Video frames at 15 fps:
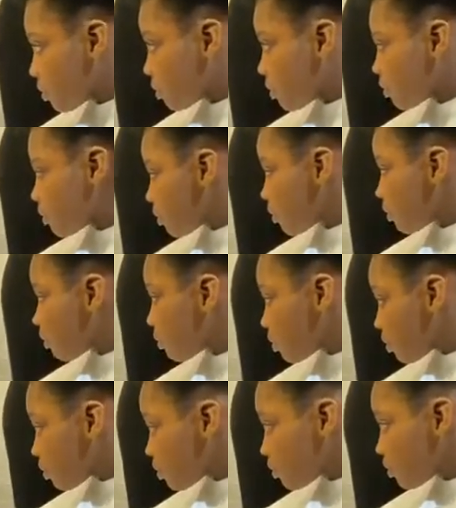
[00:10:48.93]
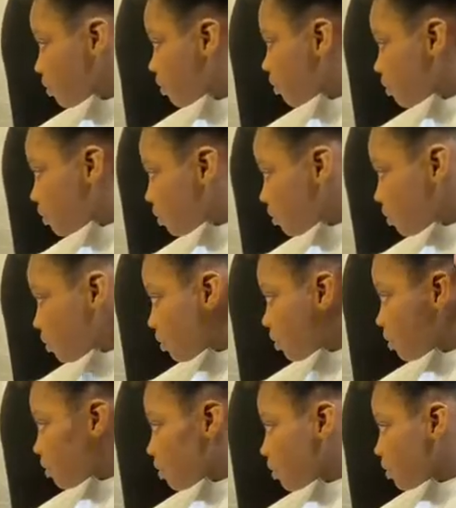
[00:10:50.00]
Making sure the product is getting all the way through
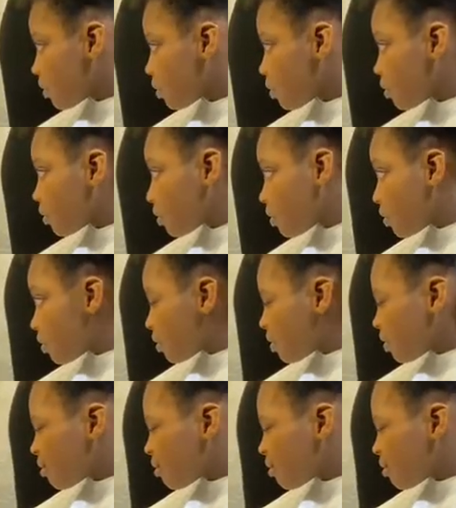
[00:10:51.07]
the ends.